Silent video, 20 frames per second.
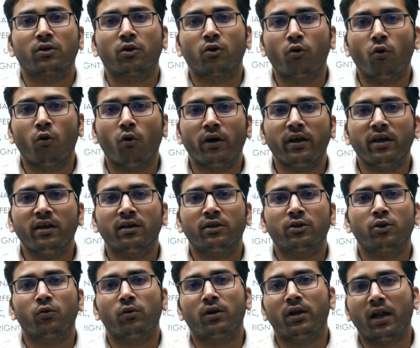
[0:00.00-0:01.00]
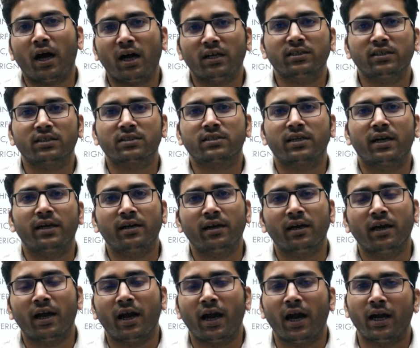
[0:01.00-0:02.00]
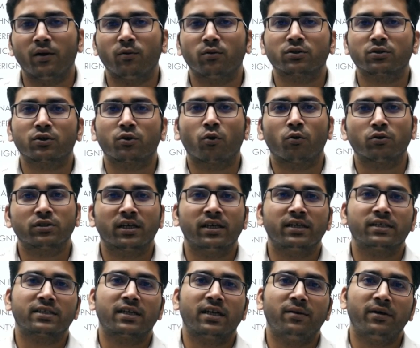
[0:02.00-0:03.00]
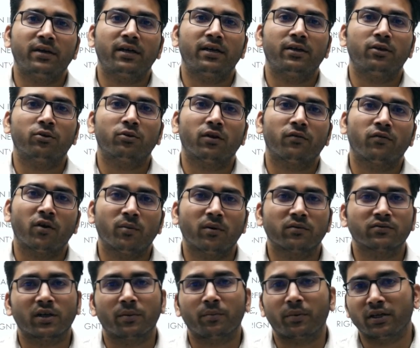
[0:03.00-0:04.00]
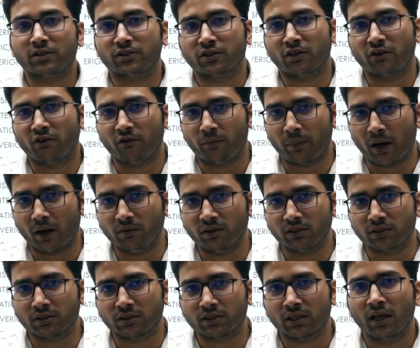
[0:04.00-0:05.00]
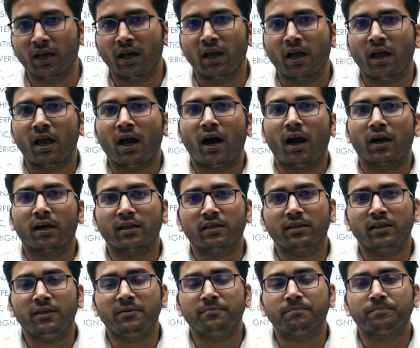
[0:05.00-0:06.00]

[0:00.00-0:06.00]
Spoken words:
going to a large extent and was crossing its limit into the form of separation of powers under the